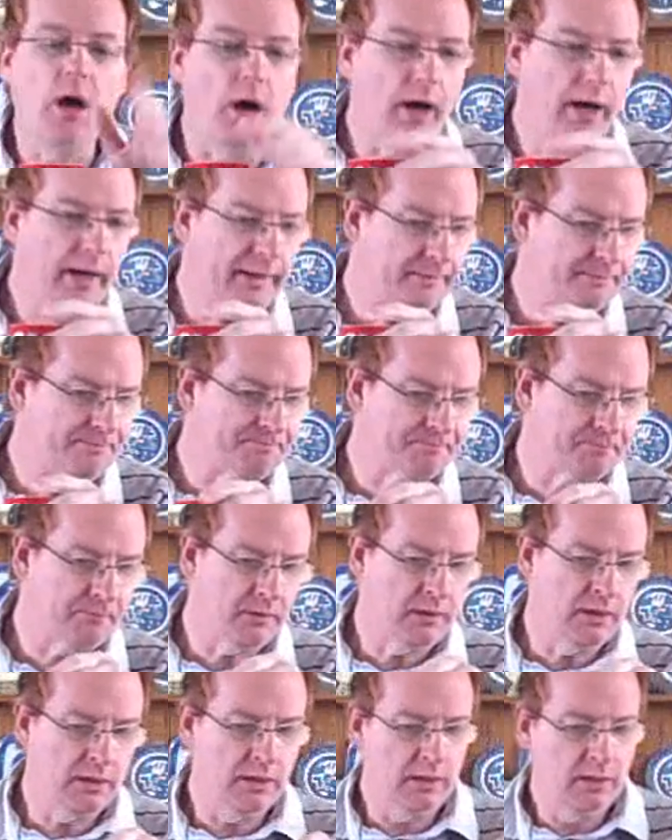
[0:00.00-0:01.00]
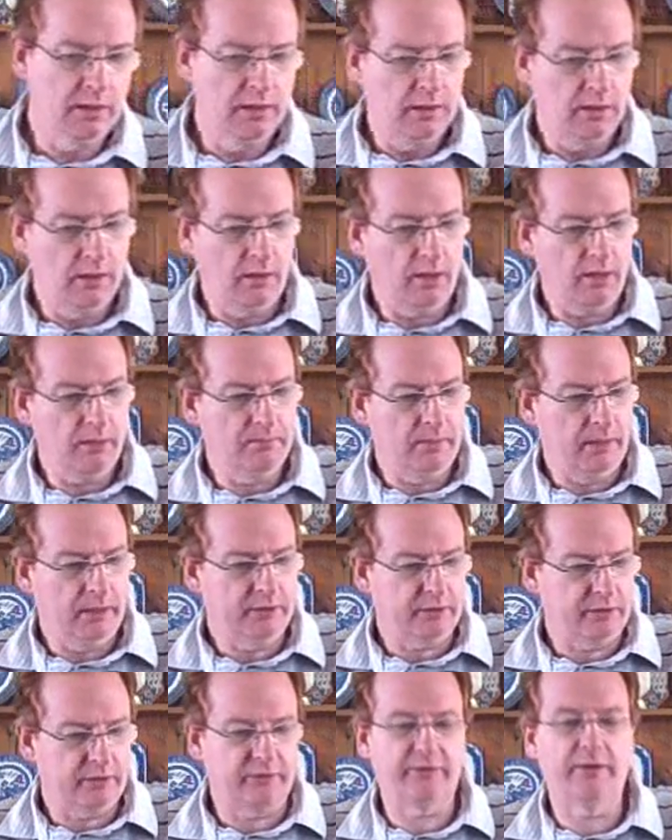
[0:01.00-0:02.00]
Hi, I'm
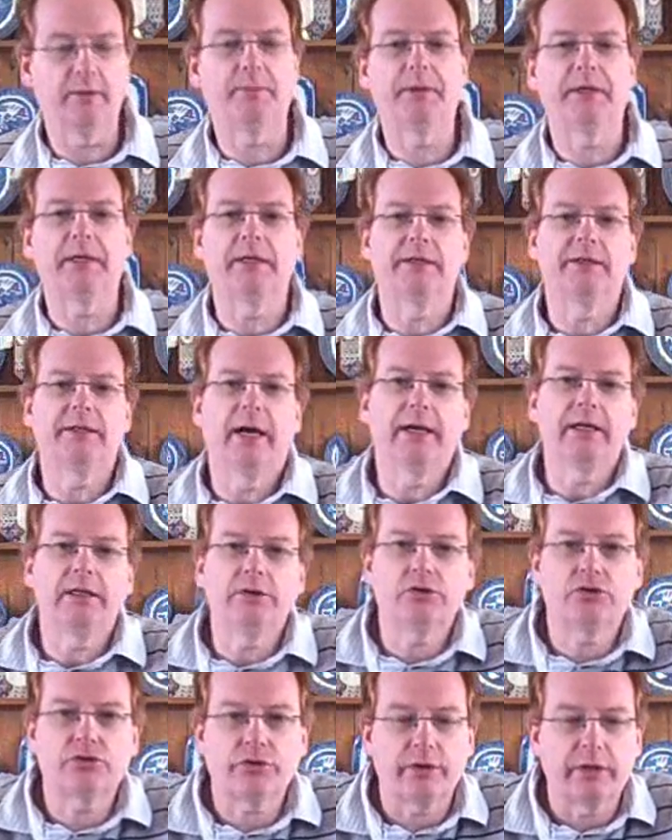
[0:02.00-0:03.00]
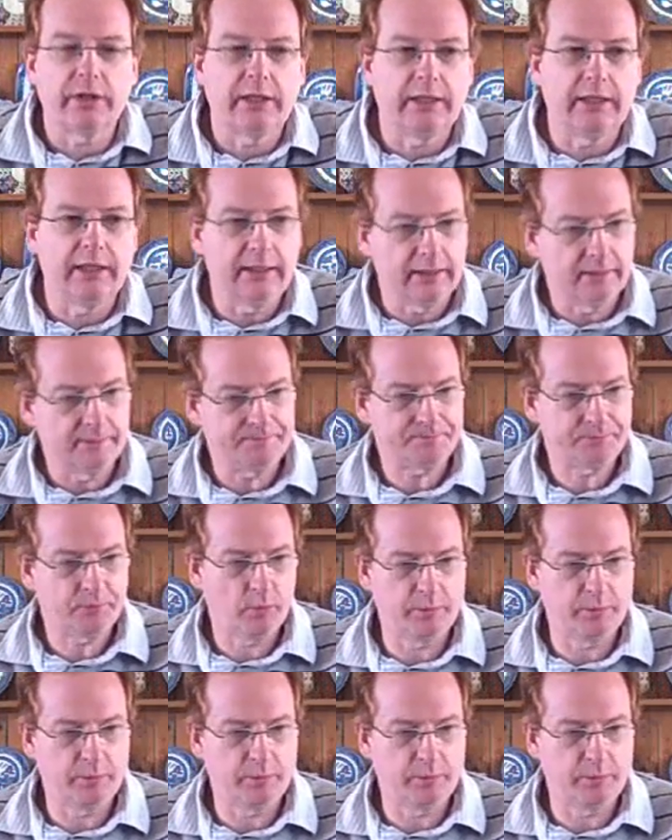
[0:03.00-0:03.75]
just sipping a Daintree here,